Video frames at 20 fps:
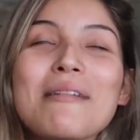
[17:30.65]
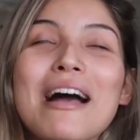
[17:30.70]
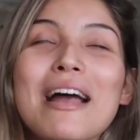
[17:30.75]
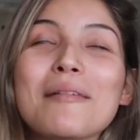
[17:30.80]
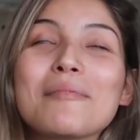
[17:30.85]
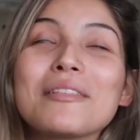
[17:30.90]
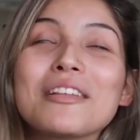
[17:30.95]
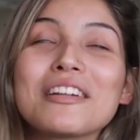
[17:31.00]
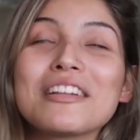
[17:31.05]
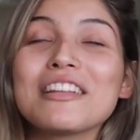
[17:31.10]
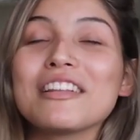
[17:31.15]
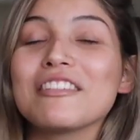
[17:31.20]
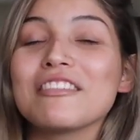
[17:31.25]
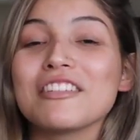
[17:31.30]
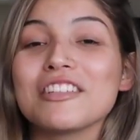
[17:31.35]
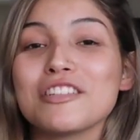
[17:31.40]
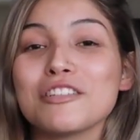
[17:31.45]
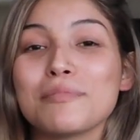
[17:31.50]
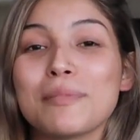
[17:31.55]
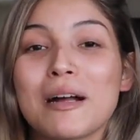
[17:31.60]
I'm literally
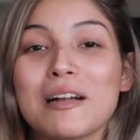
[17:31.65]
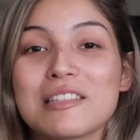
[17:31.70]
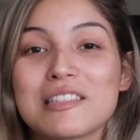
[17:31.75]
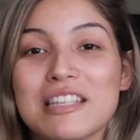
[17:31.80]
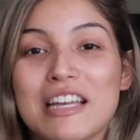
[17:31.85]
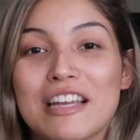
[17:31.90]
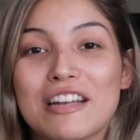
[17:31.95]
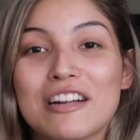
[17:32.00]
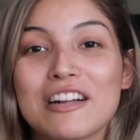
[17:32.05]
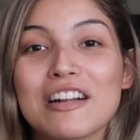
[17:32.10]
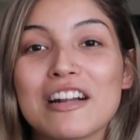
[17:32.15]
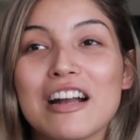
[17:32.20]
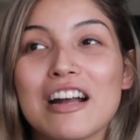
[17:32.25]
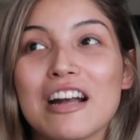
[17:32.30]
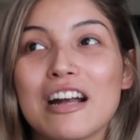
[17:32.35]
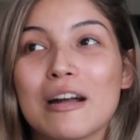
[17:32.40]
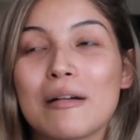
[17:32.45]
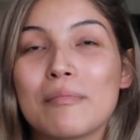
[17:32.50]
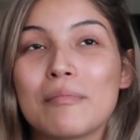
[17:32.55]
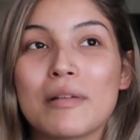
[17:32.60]
only two pounds lighter.
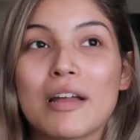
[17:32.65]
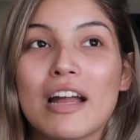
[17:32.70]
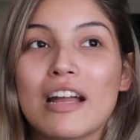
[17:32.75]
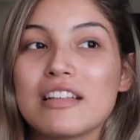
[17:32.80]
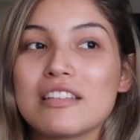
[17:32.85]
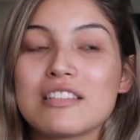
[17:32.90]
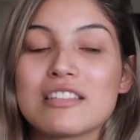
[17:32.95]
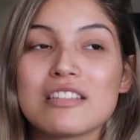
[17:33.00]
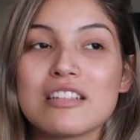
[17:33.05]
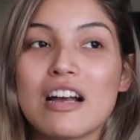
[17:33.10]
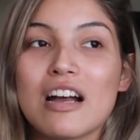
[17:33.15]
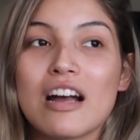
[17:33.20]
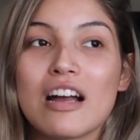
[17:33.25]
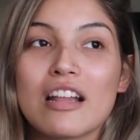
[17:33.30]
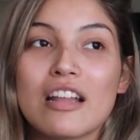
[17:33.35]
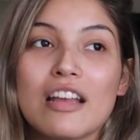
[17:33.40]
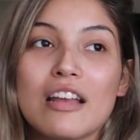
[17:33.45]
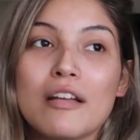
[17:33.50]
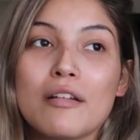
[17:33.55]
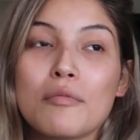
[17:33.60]
Um, it's
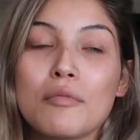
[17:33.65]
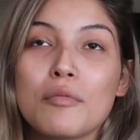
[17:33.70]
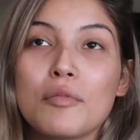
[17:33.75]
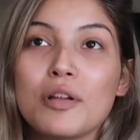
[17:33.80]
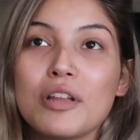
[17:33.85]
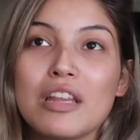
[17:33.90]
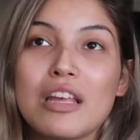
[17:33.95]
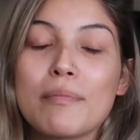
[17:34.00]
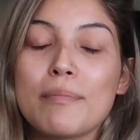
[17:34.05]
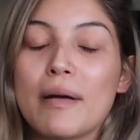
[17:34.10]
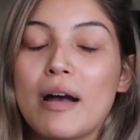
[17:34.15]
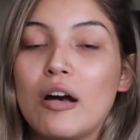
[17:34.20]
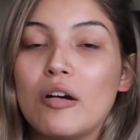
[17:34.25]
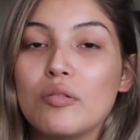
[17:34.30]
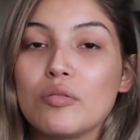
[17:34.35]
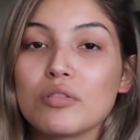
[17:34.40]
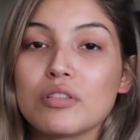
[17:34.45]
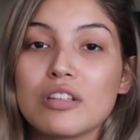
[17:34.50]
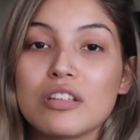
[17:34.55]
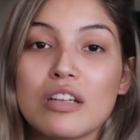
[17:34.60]
not really
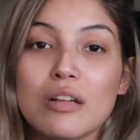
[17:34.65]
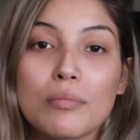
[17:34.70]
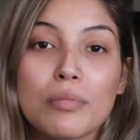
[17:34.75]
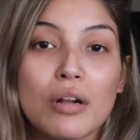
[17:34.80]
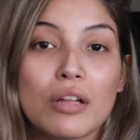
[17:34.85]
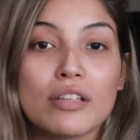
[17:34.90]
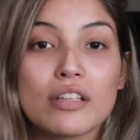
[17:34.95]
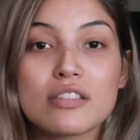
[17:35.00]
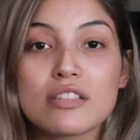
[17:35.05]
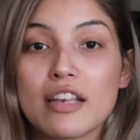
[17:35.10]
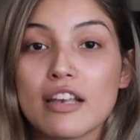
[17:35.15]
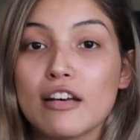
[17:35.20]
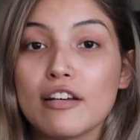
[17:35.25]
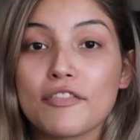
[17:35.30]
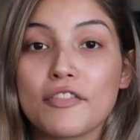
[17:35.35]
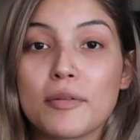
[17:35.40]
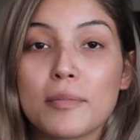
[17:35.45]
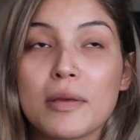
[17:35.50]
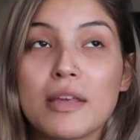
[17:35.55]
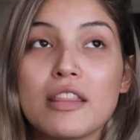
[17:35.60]
about the number on the scale
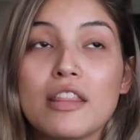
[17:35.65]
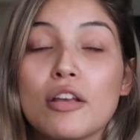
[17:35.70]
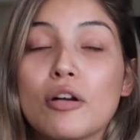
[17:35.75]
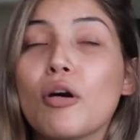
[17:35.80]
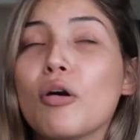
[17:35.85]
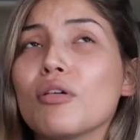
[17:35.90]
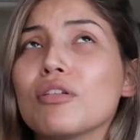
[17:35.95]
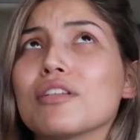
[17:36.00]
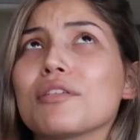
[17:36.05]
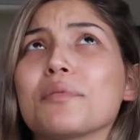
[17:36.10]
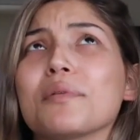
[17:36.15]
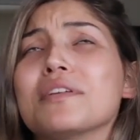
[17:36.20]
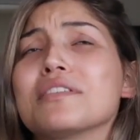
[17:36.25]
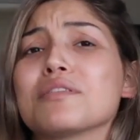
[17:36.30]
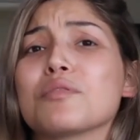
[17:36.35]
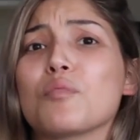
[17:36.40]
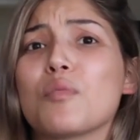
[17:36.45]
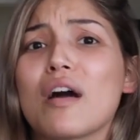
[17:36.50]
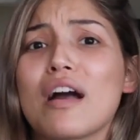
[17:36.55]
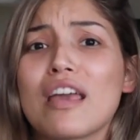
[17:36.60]
for me. The only
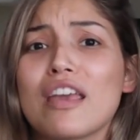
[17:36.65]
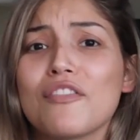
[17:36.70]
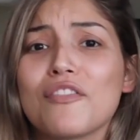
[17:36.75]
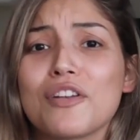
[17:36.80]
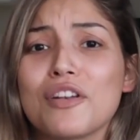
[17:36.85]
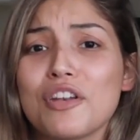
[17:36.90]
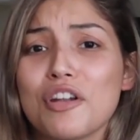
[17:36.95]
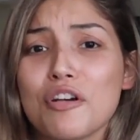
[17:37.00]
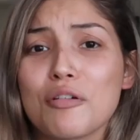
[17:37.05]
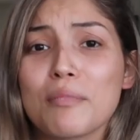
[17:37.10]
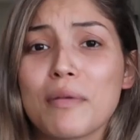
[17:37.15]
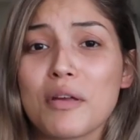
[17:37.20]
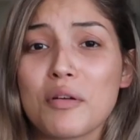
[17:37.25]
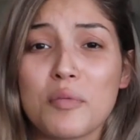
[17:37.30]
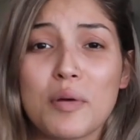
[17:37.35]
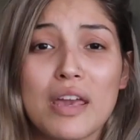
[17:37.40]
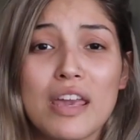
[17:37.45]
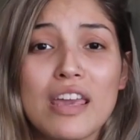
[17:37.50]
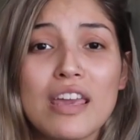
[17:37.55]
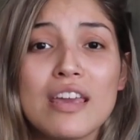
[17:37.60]
reason why I even know my
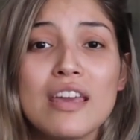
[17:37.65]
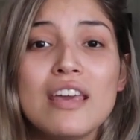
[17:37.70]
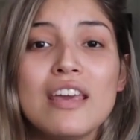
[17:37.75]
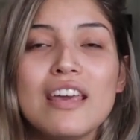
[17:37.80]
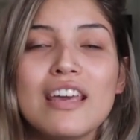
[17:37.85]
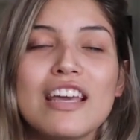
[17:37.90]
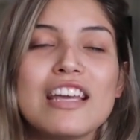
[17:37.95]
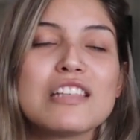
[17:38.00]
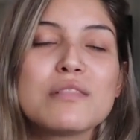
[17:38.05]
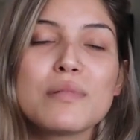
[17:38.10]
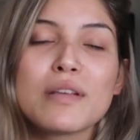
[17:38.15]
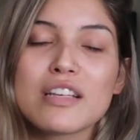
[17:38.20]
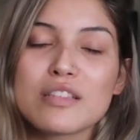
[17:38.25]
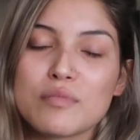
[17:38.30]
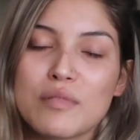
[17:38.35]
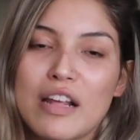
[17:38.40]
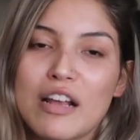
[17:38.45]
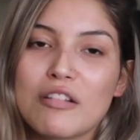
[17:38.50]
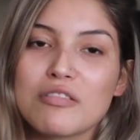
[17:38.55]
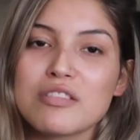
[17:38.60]
weight is because
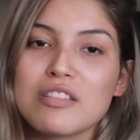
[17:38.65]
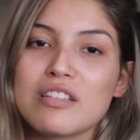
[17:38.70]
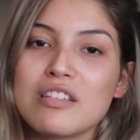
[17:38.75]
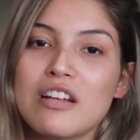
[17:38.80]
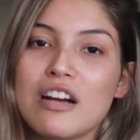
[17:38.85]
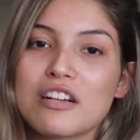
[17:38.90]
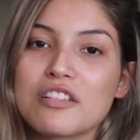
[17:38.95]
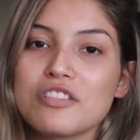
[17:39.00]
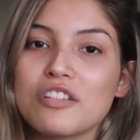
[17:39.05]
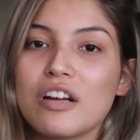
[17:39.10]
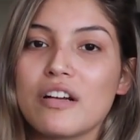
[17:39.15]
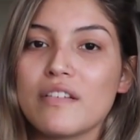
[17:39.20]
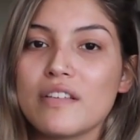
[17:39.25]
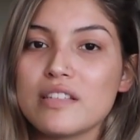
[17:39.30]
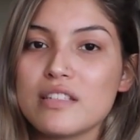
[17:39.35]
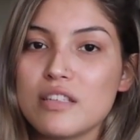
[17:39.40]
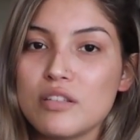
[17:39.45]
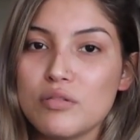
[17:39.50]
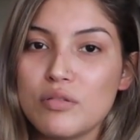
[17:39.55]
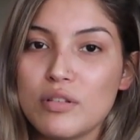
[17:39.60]
when I go to the doctor,
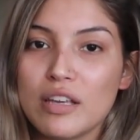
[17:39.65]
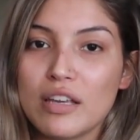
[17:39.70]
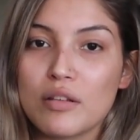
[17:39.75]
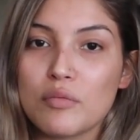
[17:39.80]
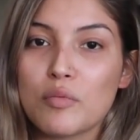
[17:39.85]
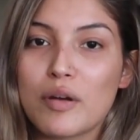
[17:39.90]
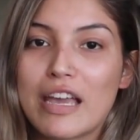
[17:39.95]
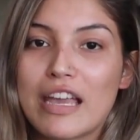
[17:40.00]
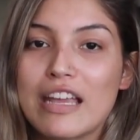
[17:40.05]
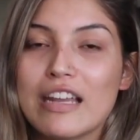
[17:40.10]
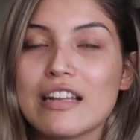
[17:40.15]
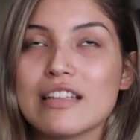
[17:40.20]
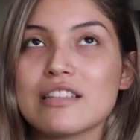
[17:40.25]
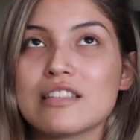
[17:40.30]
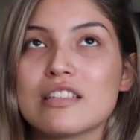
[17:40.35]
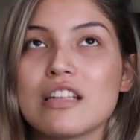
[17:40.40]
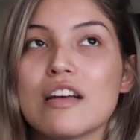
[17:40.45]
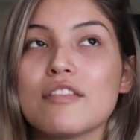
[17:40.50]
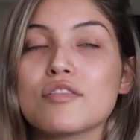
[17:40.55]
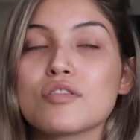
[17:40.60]
obviously you get weighed and
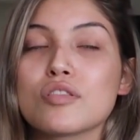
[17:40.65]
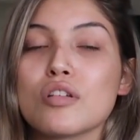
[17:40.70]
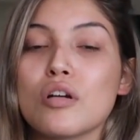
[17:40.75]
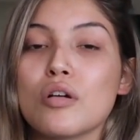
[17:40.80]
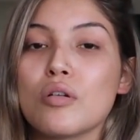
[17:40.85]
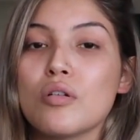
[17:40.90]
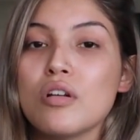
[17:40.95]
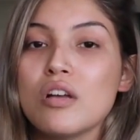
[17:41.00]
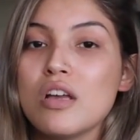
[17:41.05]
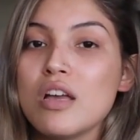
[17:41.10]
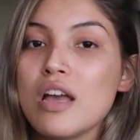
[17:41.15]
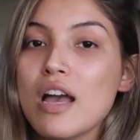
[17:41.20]
stuff, so